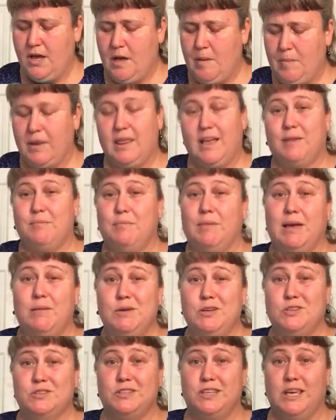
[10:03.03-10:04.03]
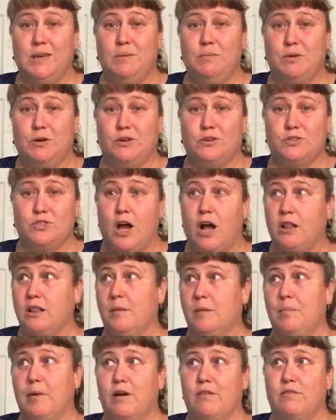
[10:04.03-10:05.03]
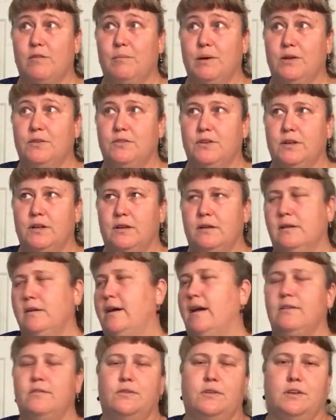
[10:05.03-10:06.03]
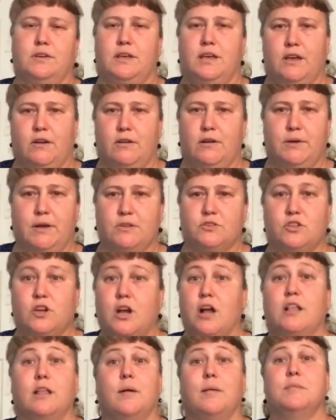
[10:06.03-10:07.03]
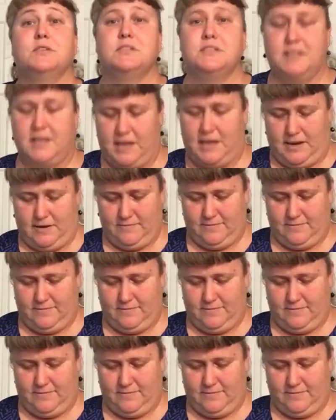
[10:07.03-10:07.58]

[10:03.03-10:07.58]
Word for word: but like maybe just keep your chocolate bar from melting. I don't really carry around chocolate. I'm just saying.